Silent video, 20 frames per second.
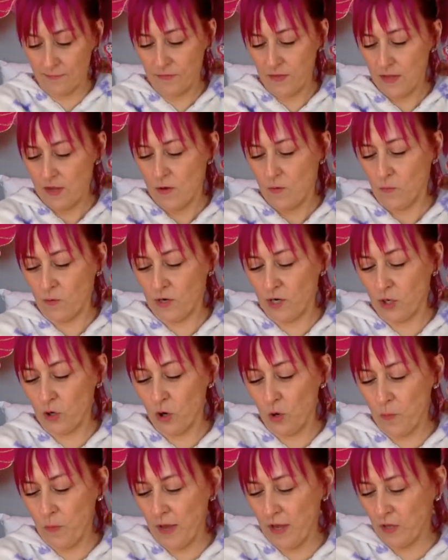okay?
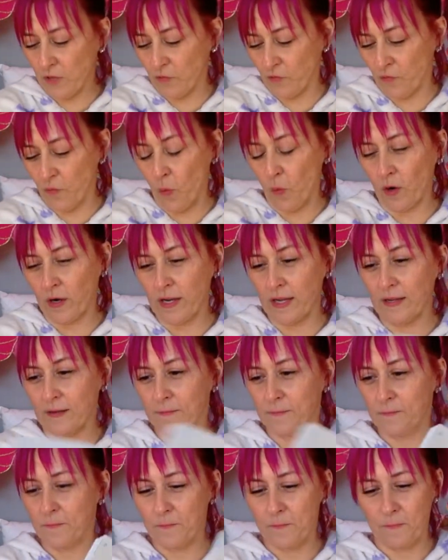We're going to go to page
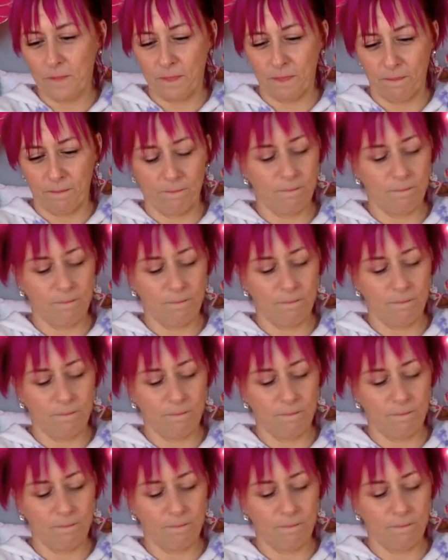40.